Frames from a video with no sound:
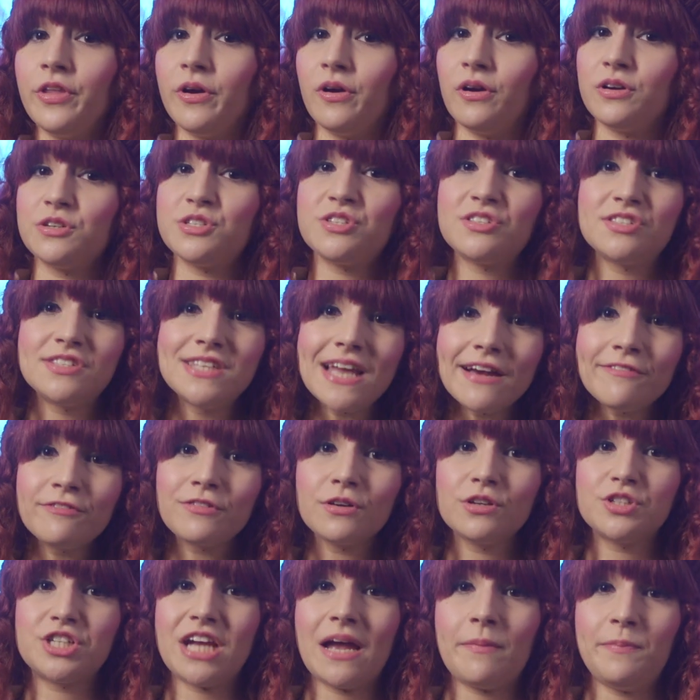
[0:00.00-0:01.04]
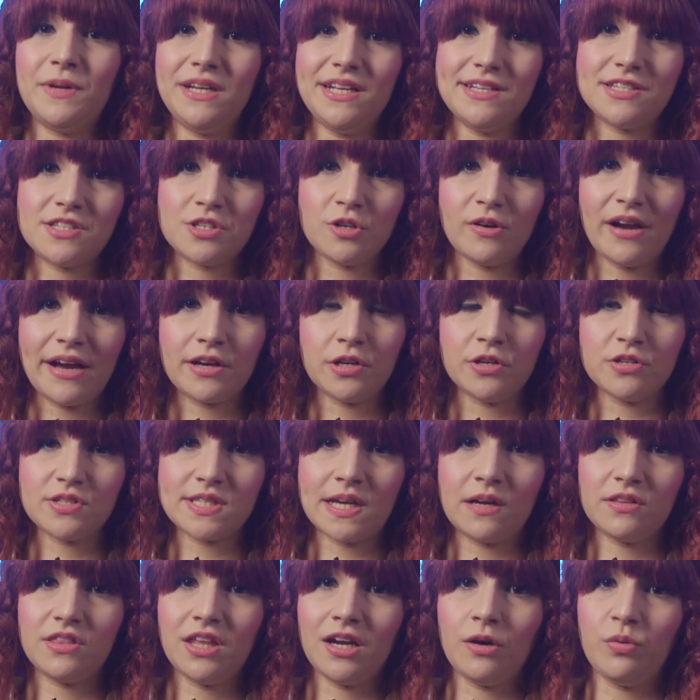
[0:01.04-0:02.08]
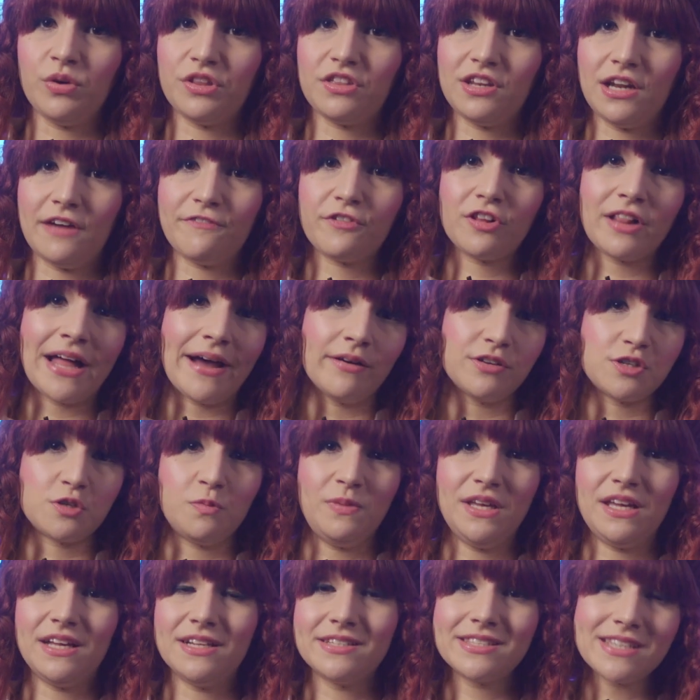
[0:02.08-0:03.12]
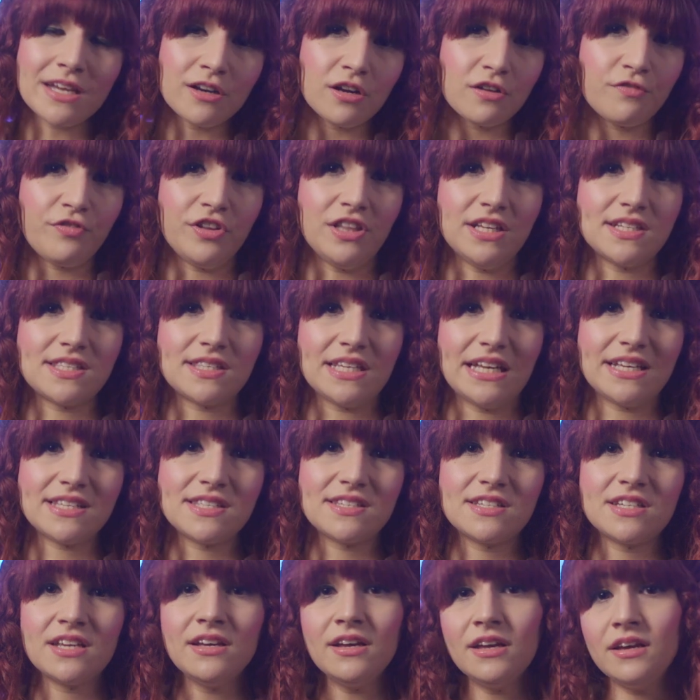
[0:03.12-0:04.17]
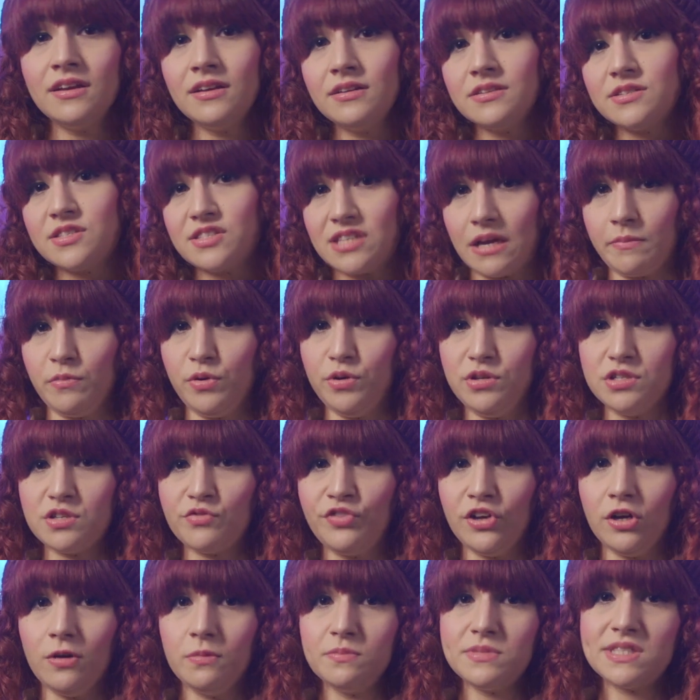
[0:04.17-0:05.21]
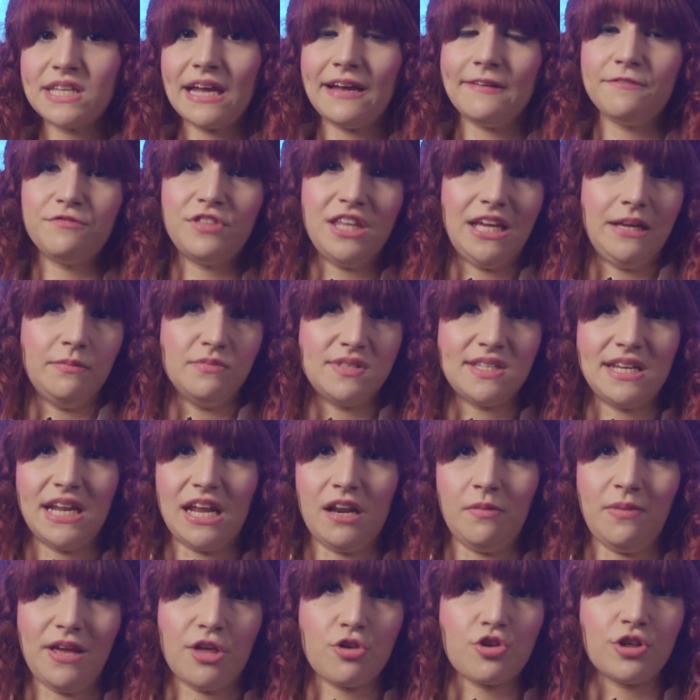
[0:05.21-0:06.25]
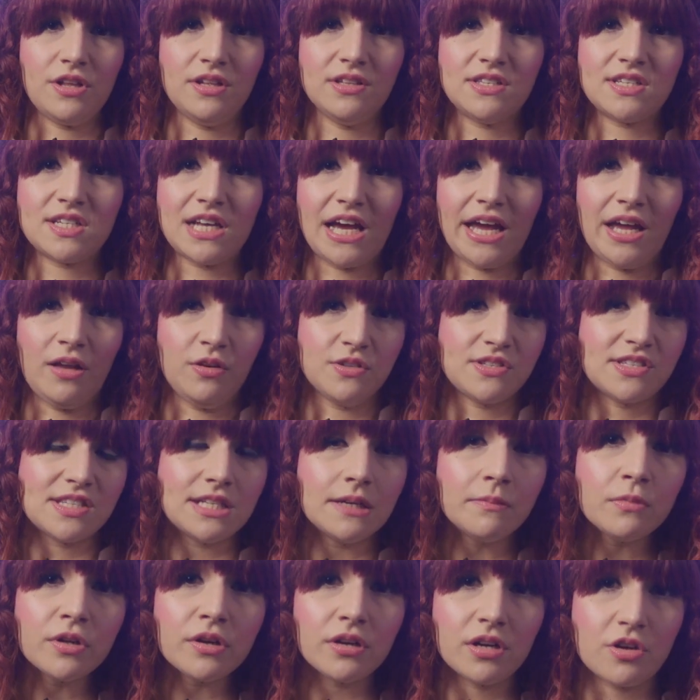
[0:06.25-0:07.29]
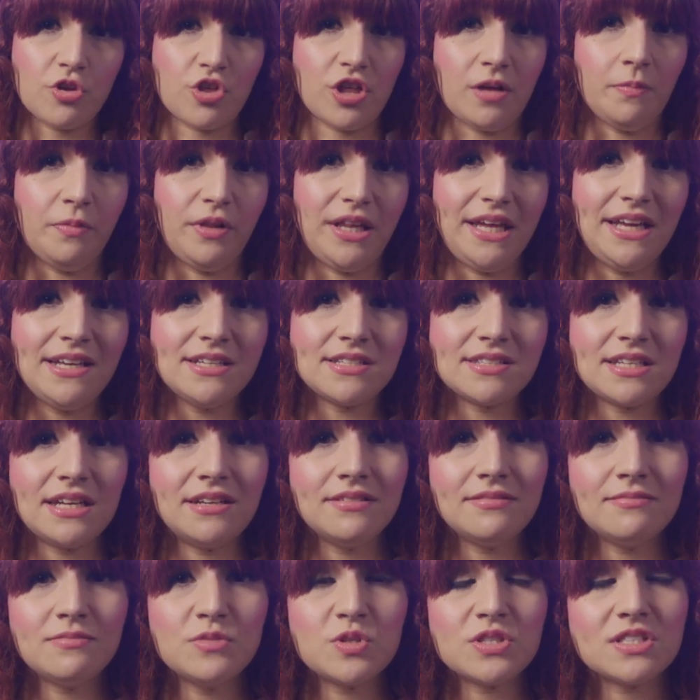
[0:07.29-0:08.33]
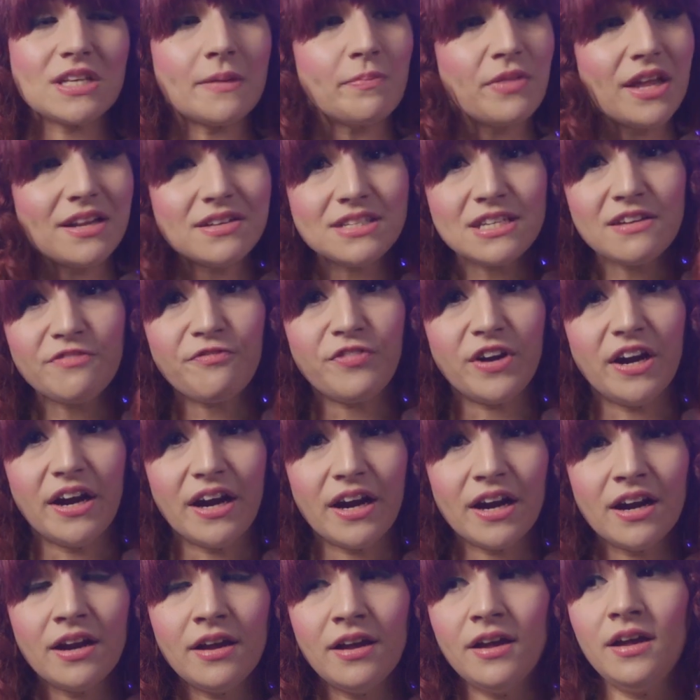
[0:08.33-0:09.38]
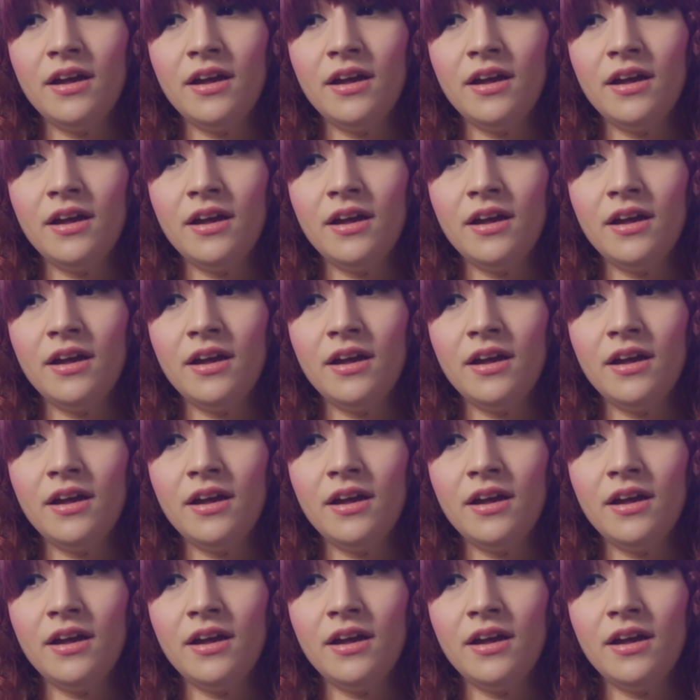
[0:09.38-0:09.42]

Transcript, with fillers: There are several Japanese directors out there with enough clout to be considered for this list, some whose films have themes and animation styles similar to Ghibli's, and some that differ.